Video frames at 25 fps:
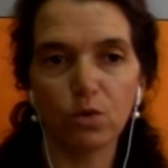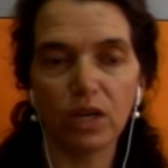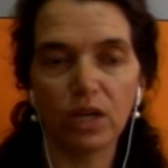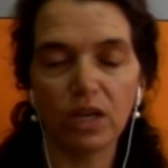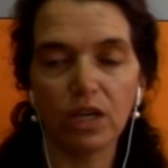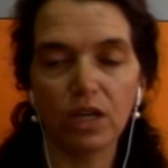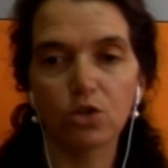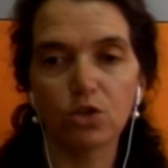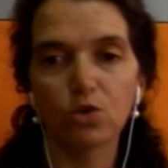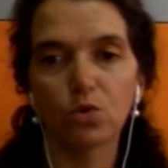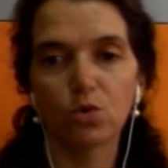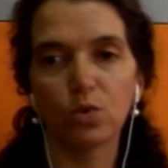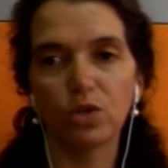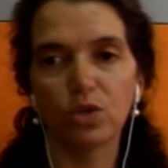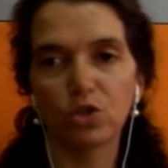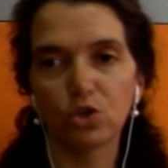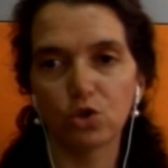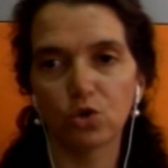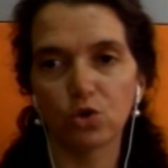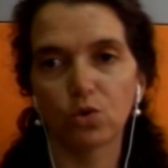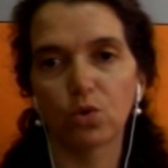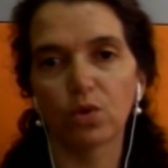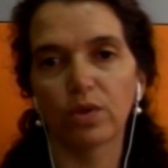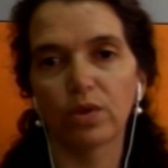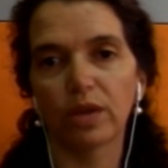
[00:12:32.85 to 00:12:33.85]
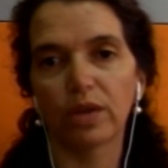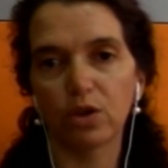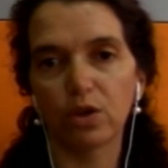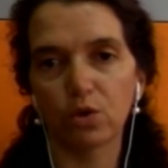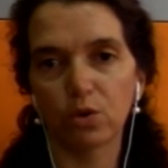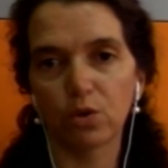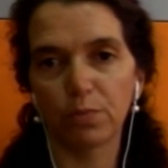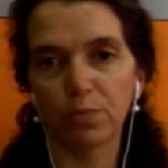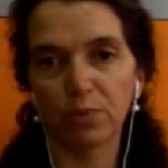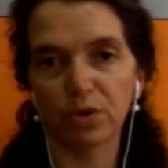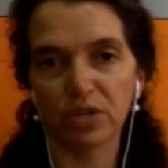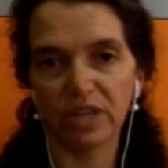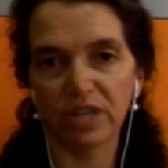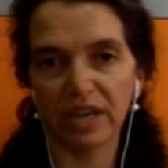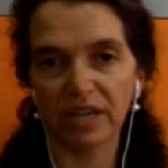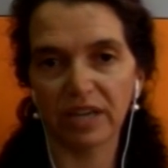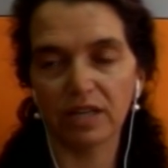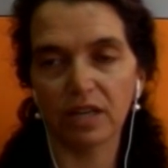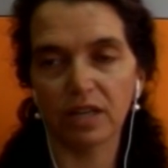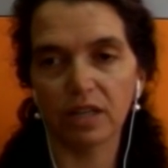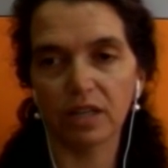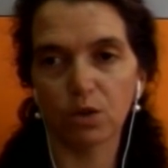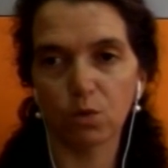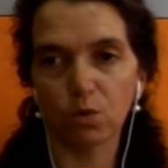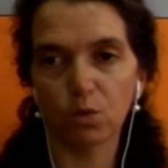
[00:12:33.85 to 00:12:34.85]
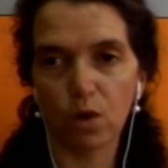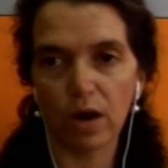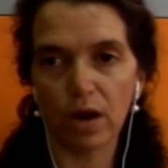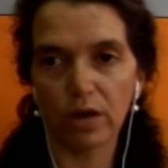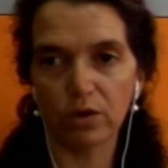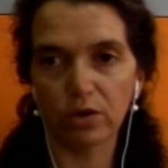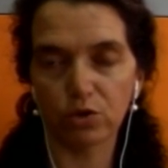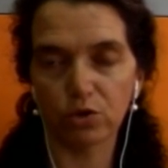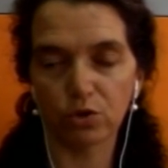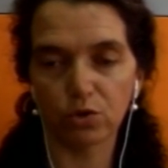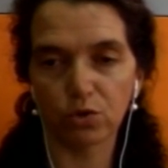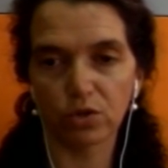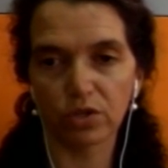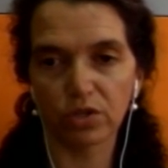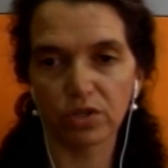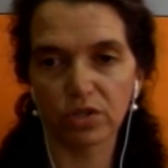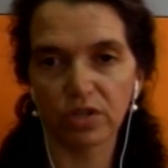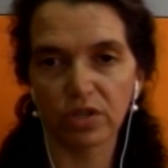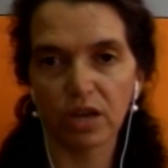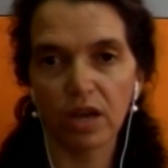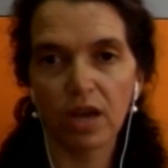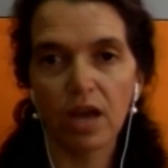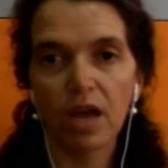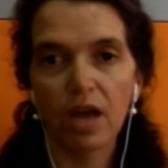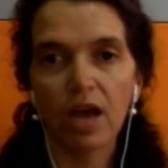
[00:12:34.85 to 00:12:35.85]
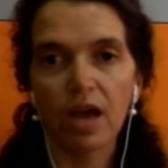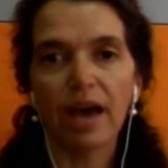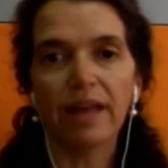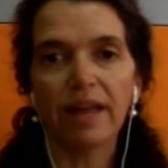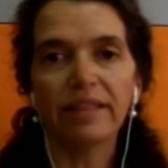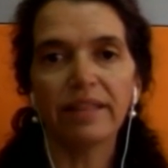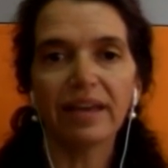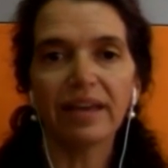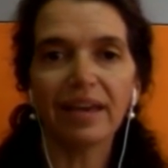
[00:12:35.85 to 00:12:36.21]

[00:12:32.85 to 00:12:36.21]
need to ensure that you're protecting the water source. And